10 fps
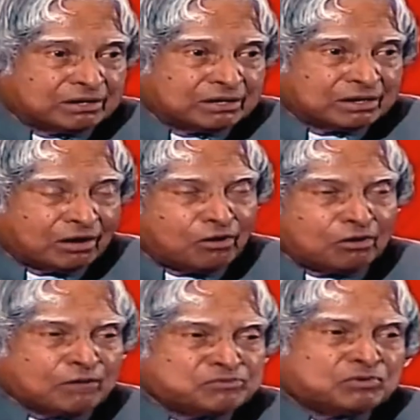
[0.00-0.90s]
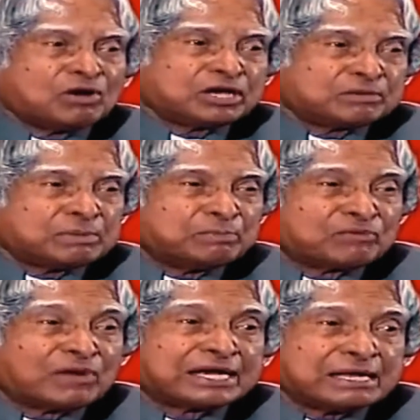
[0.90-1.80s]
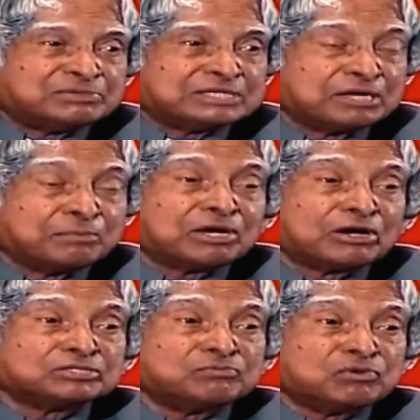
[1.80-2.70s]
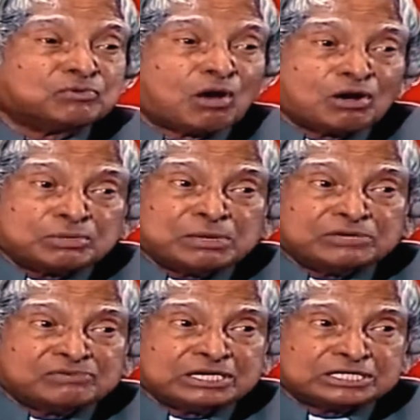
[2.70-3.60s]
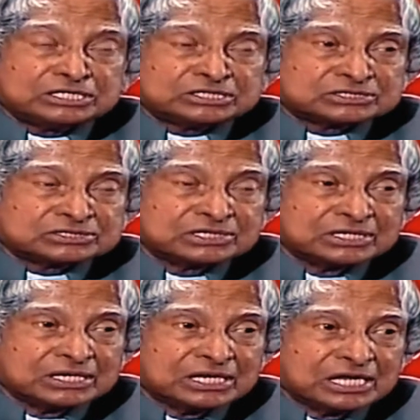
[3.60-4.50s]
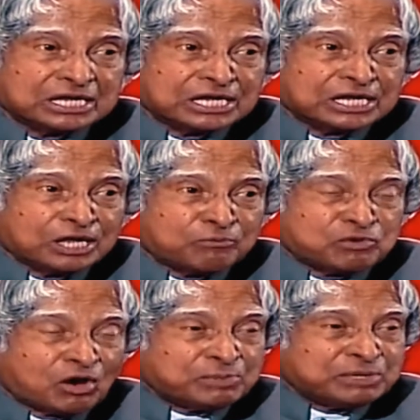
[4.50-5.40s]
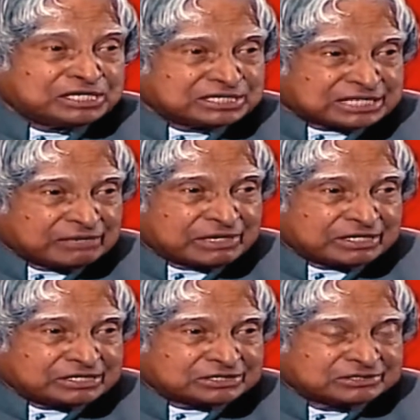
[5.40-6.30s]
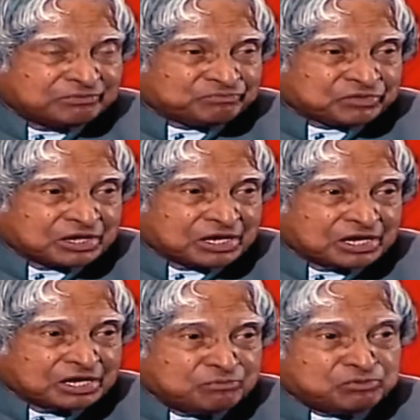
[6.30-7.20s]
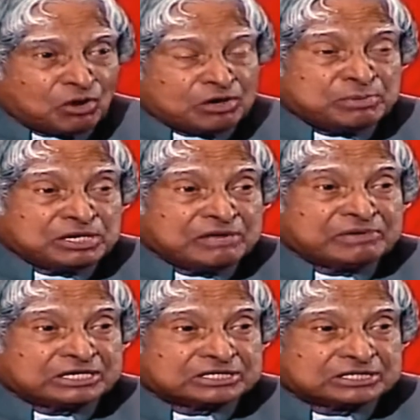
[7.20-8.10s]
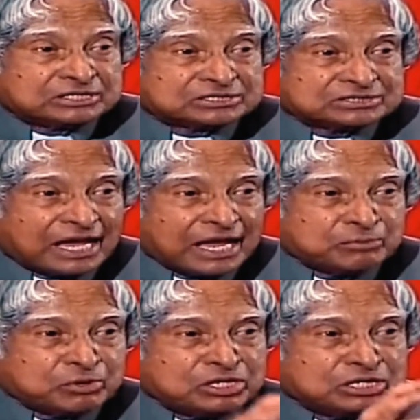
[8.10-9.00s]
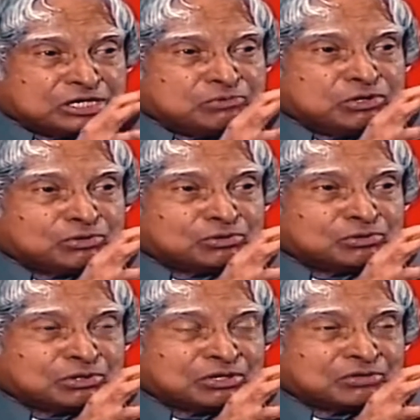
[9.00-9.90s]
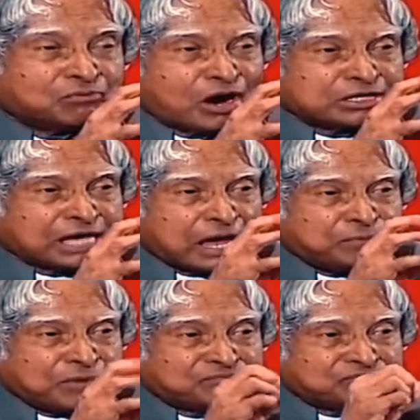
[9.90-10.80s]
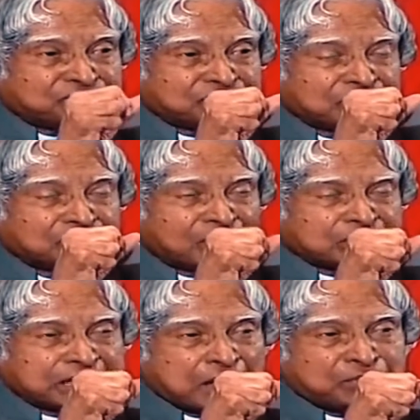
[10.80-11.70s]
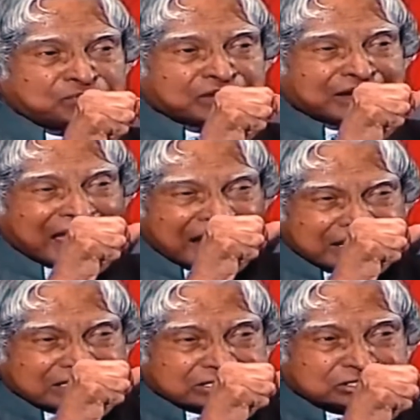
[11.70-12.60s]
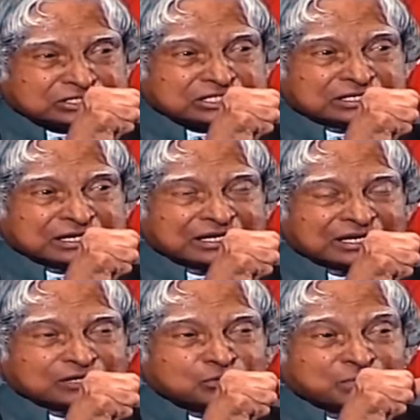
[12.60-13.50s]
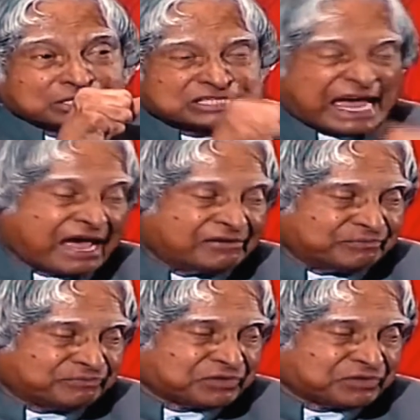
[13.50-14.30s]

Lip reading: what I am saying, because if you want to be inventors, if you want to be discoverers, if you want to be innovators, I am going to give you what type of characteristic you must have.